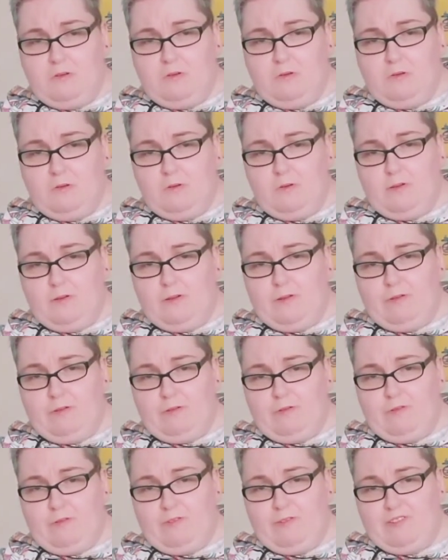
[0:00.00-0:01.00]
on and
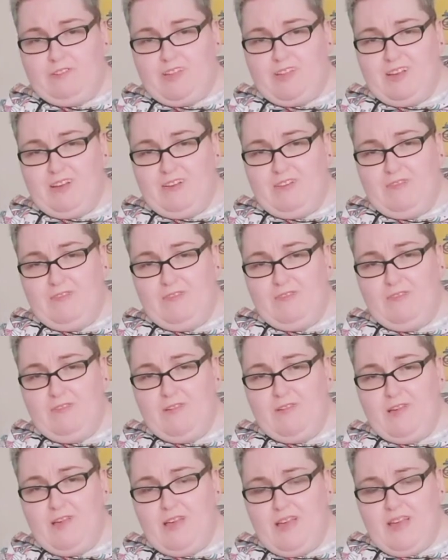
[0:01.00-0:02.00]
off yourself.
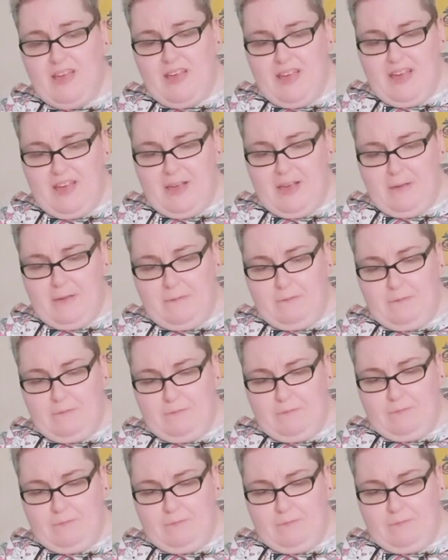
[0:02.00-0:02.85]
It